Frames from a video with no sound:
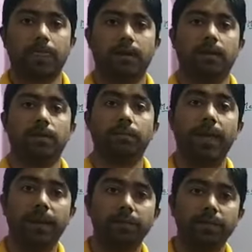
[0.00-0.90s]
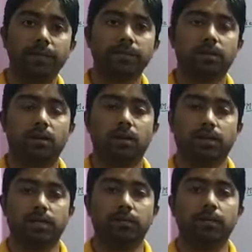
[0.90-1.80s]
parameters
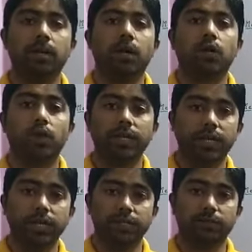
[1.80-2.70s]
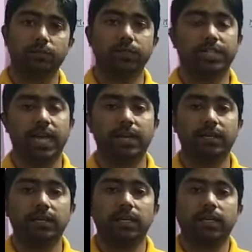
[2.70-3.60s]
or some quantities which can